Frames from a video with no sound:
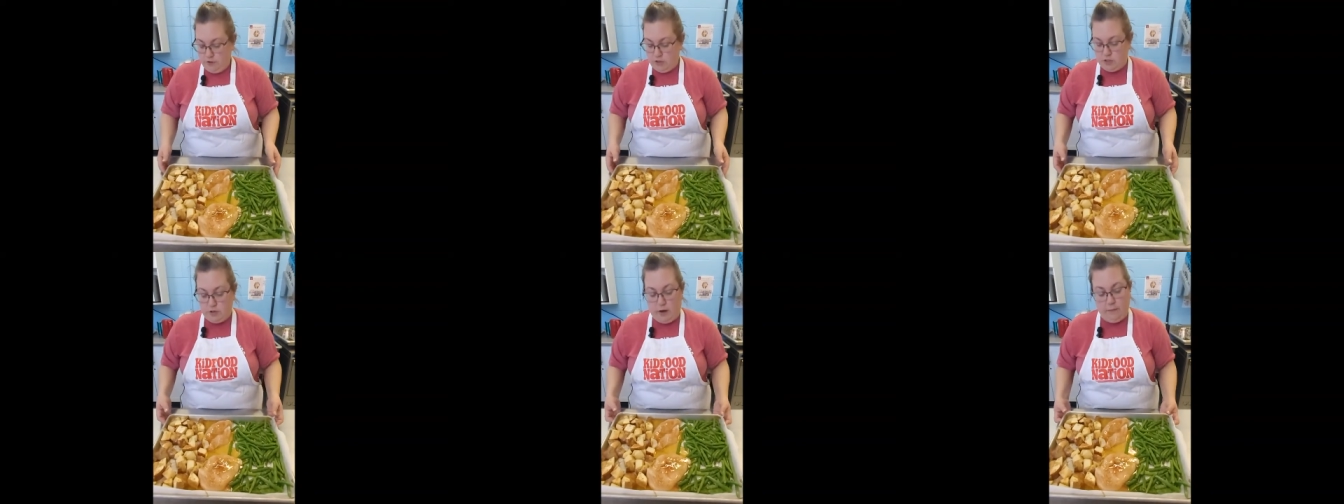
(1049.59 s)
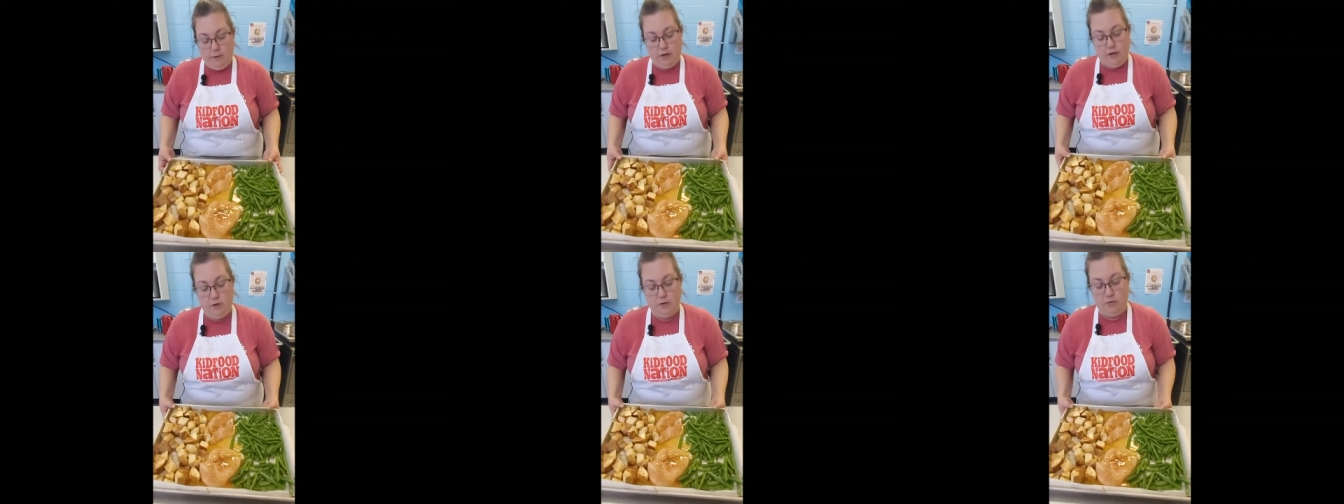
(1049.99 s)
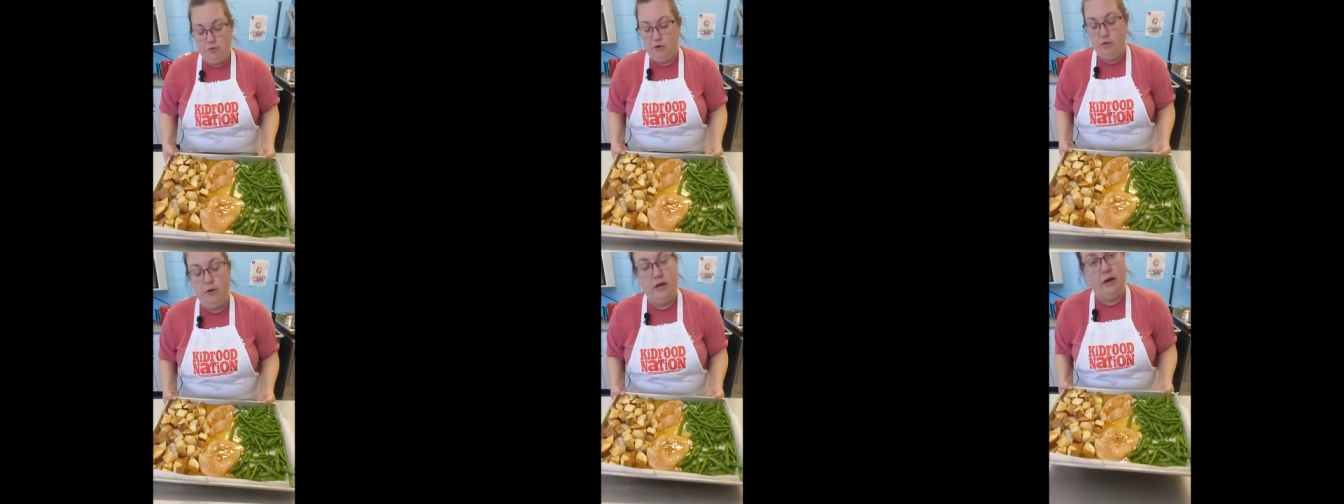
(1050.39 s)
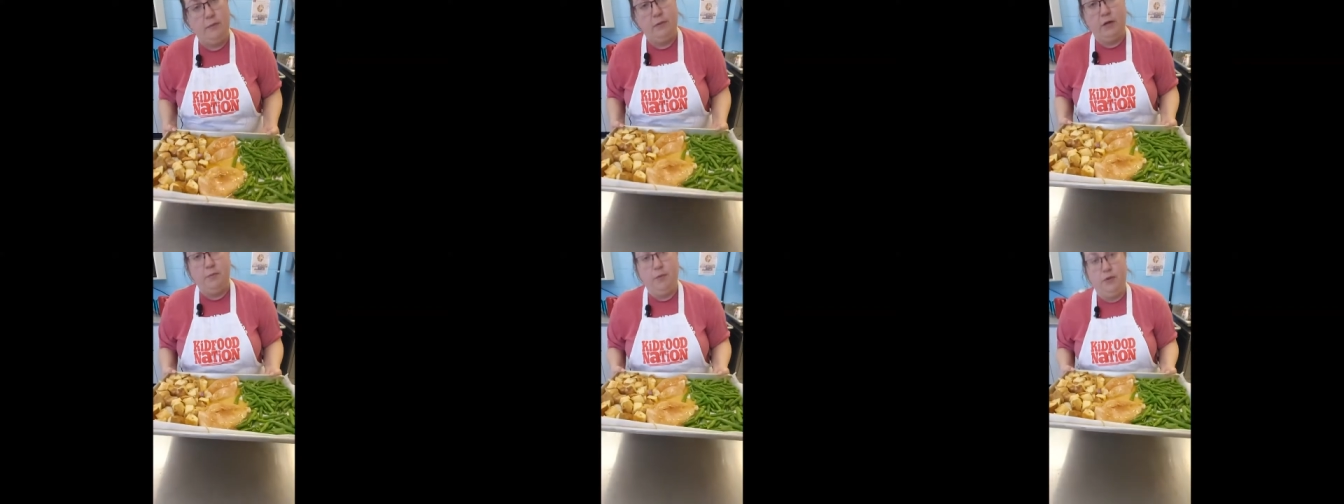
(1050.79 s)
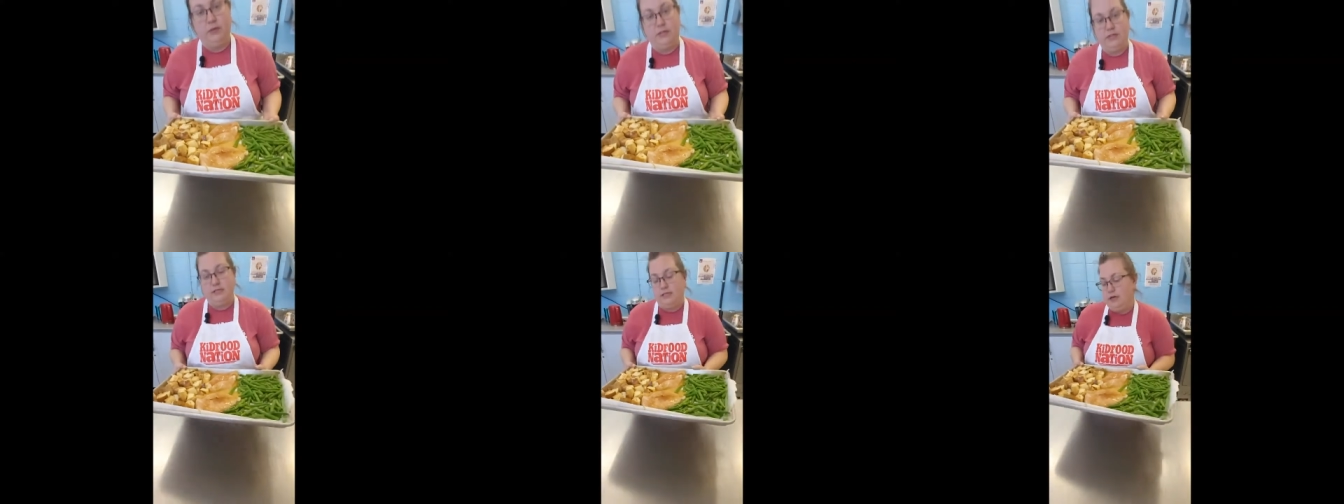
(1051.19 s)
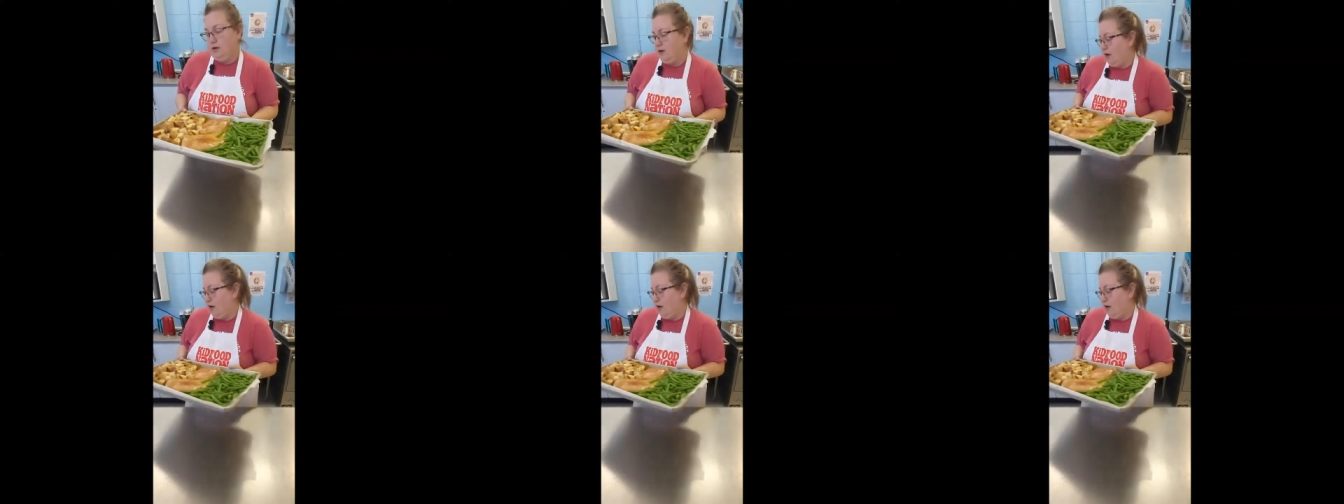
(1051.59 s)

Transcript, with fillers: So I'm gonna go through and I'm gonna put this in our